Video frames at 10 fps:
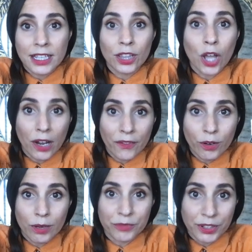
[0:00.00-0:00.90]
the long
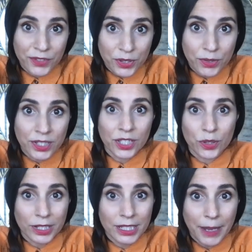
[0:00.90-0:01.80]
form reviews that
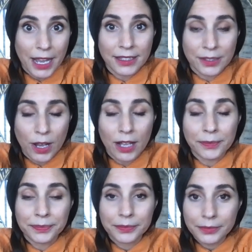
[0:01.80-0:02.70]
you'd expect as well.